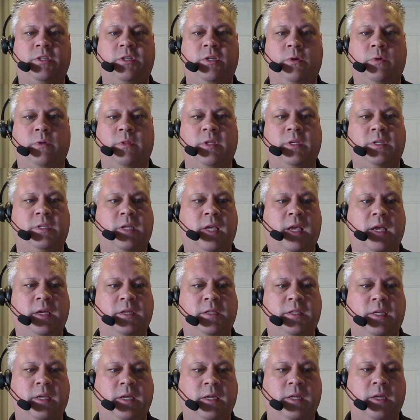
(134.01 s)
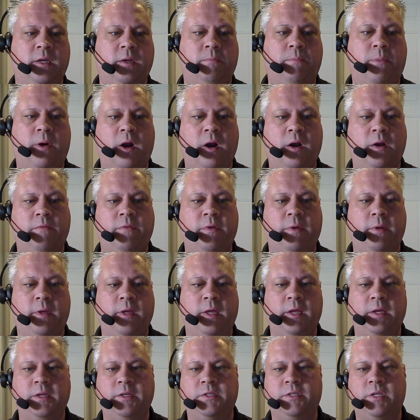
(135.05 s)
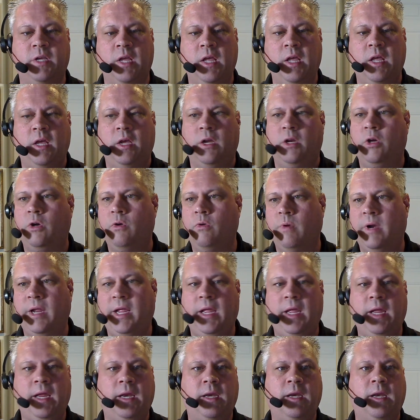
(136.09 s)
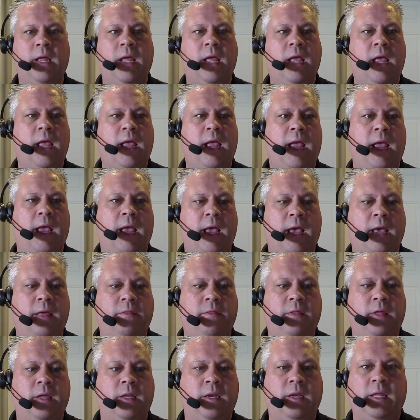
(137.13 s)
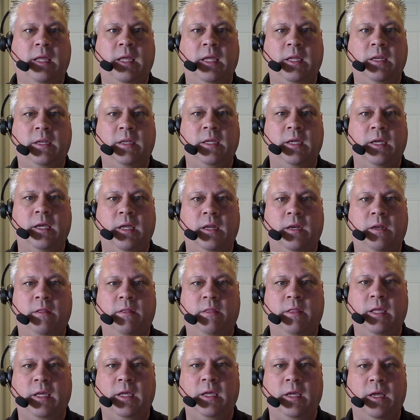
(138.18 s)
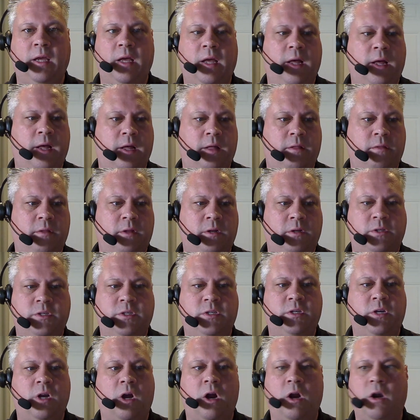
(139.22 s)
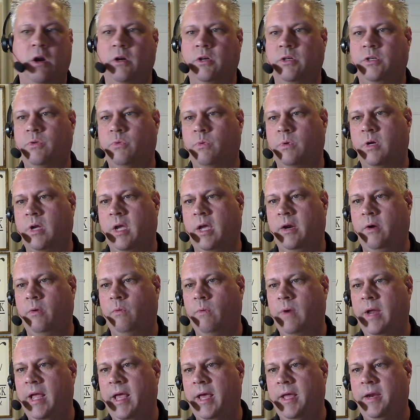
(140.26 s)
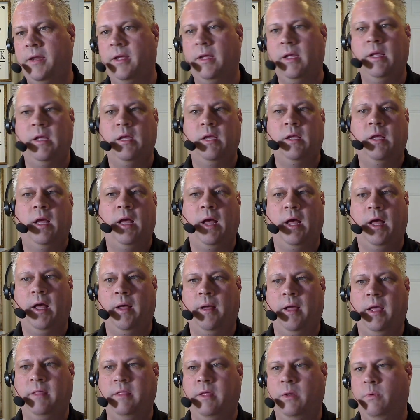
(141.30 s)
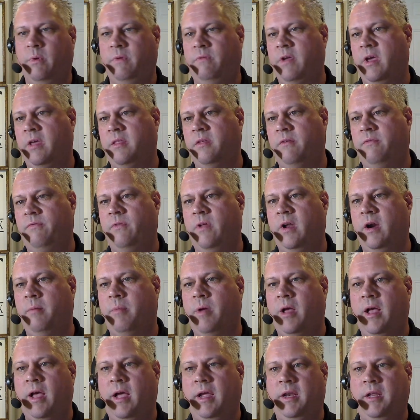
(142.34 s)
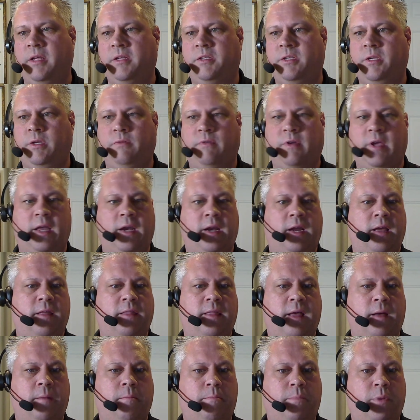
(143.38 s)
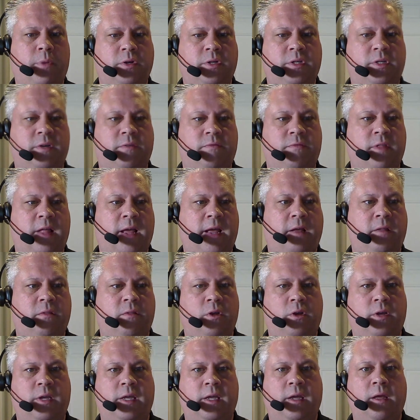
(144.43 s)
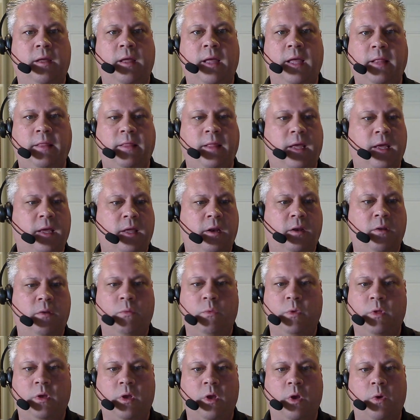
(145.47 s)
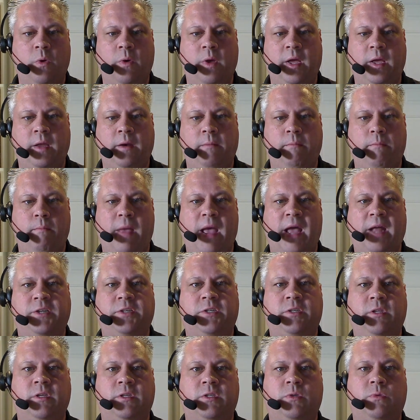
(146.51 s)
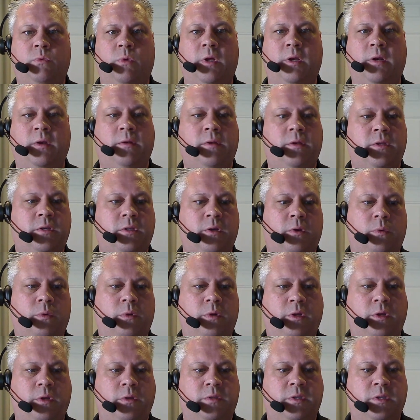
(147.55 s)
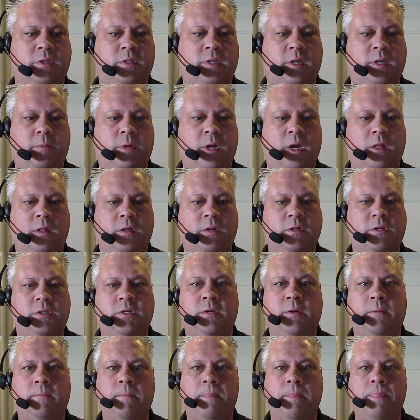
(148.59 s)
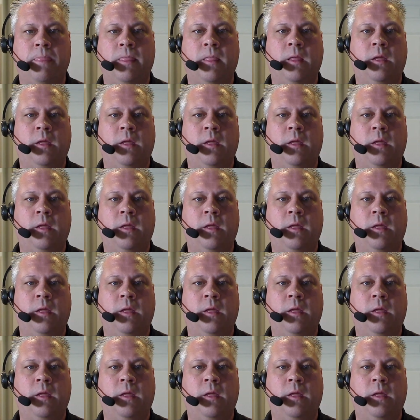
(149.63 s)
So in this case, he did part of it is green, and then he did the little stars were kind of red. And then we've got the flare behind it, so you've kind of got that burst of light look. And then we'll go and match this one. So we'll use the same colors.